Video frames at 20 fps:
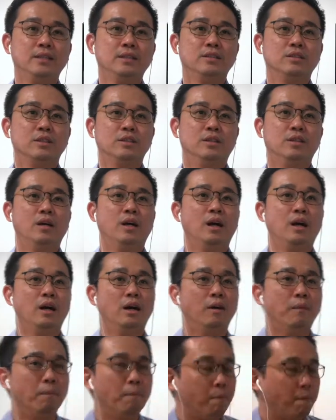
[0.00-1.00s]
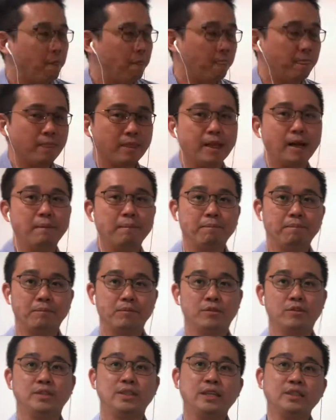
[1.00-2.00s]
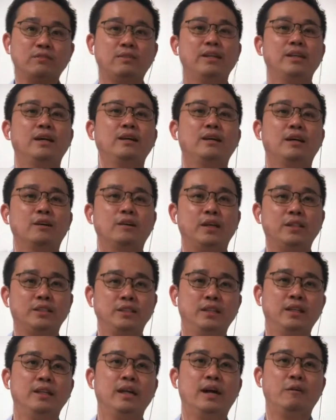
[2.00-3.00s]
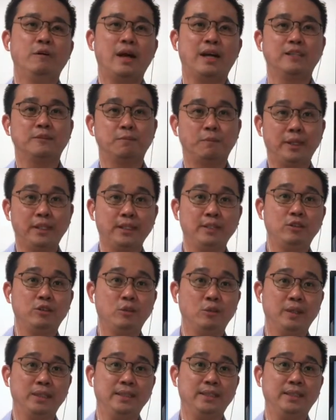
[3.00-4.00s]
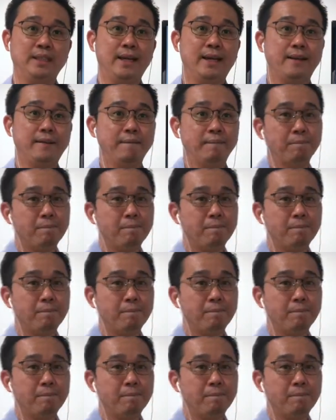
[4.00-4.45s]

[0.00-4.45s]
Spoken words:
So yeah, so just write down your question. I will explain it towards the end.